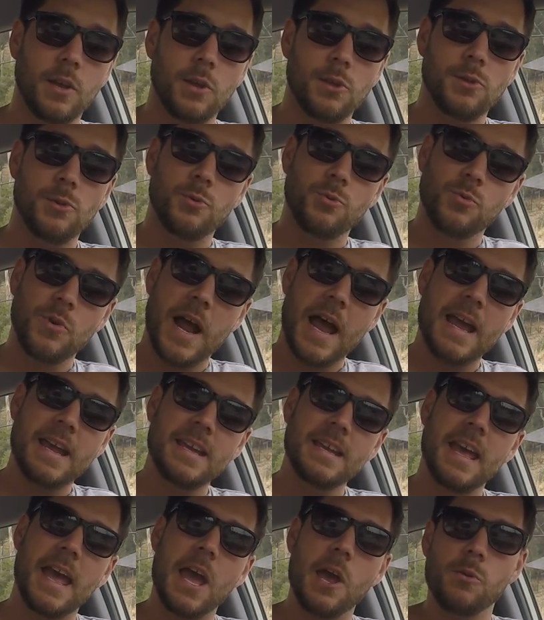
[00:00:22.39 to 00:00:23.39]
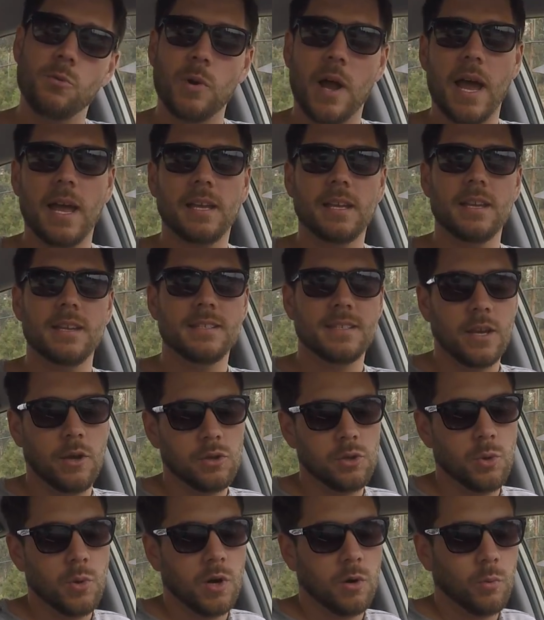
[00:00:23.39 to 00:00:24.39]
You write and write until
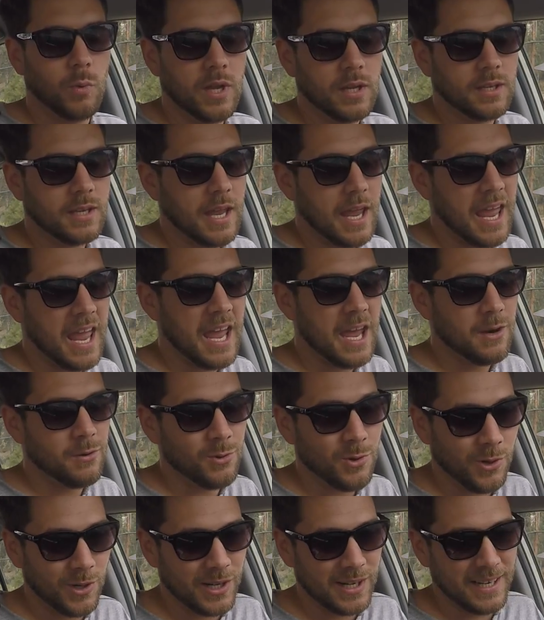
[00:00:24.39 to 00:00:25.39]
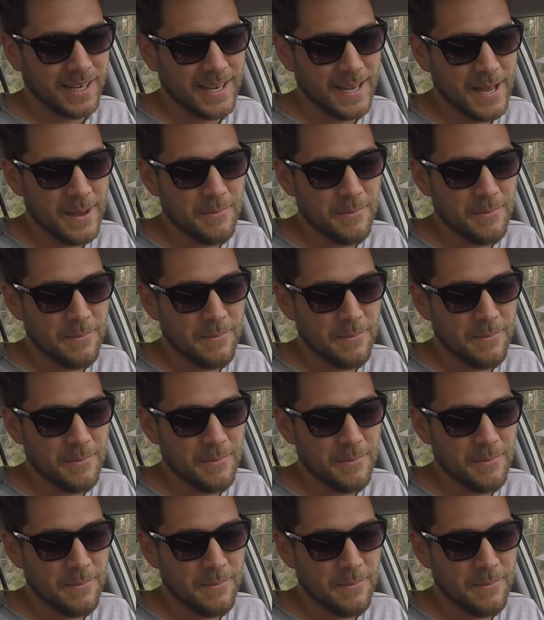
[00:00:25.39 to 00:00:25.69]
you are Wick and Rory,